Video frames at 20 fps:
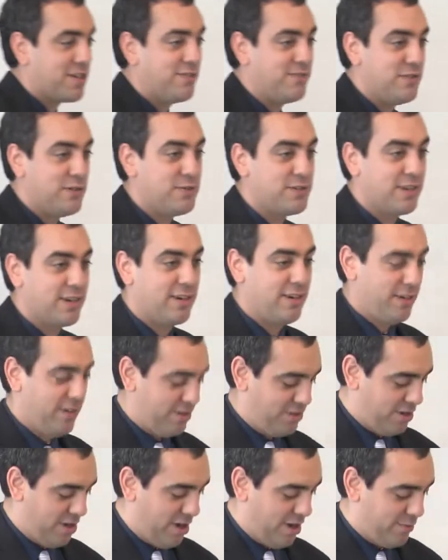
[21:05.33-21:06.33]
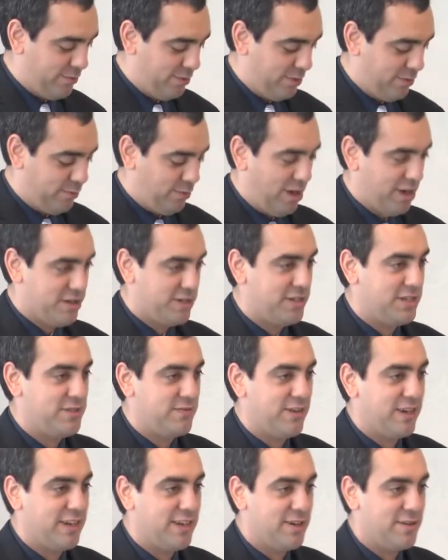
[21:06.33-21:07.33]
confusing at all, John will watch these
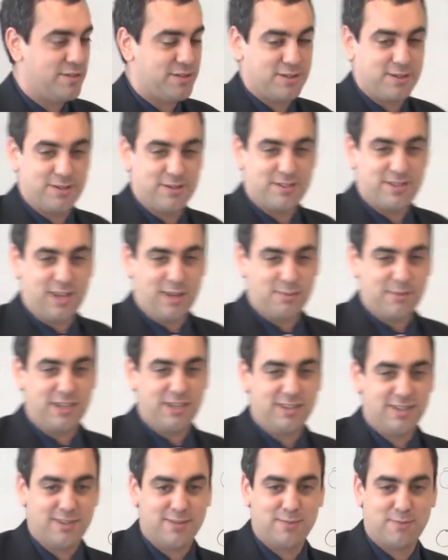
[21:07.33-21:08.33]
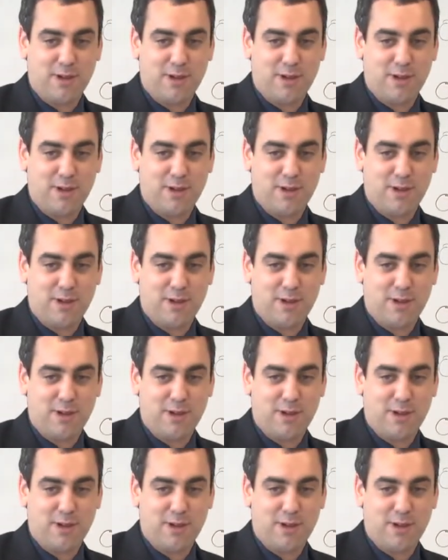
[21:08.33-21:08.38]
videos and tell me